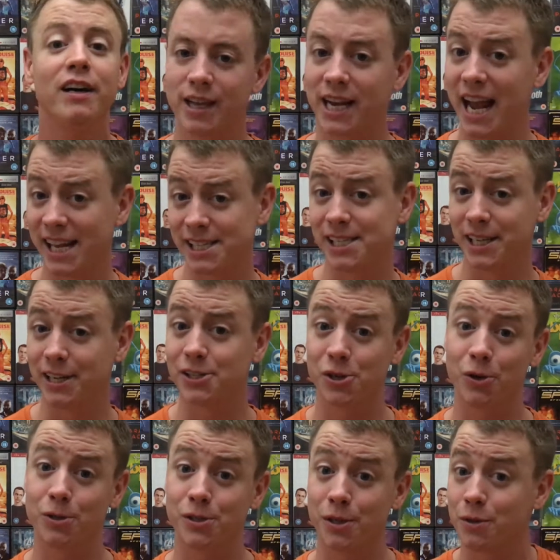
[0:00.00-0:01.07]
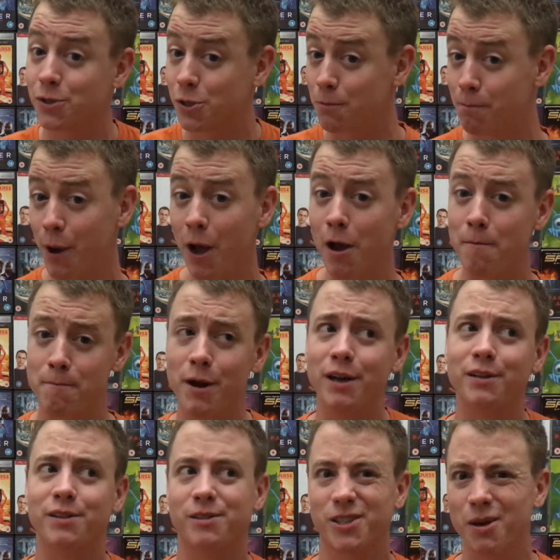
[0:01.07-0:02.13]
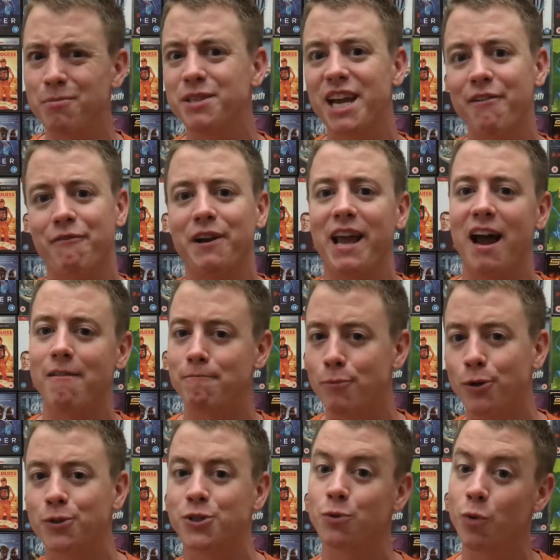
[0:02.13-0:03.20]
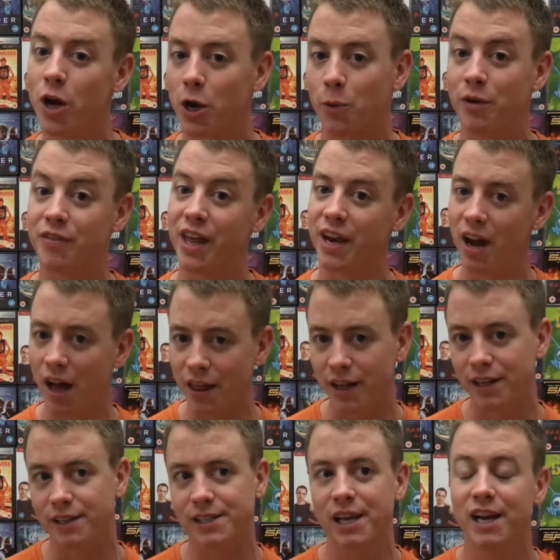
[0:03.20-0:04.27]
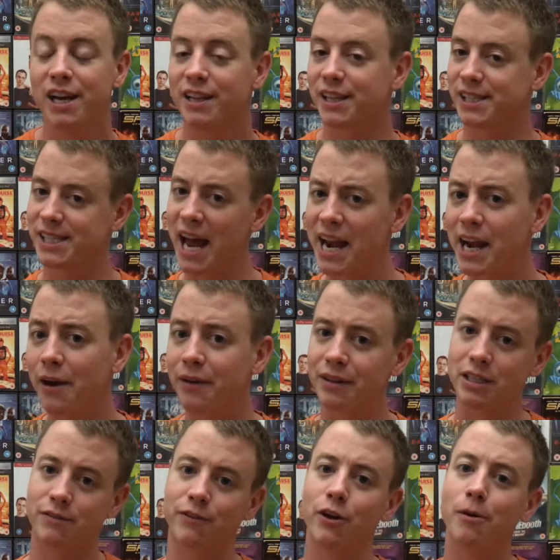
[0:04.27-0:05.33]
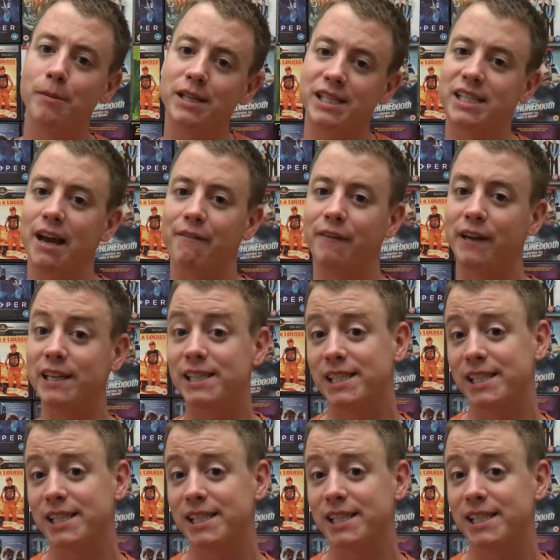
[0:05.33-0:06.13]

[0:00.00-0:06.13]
The casting is also superb, but some definitely have more to work with than others. The standout in this film is definitely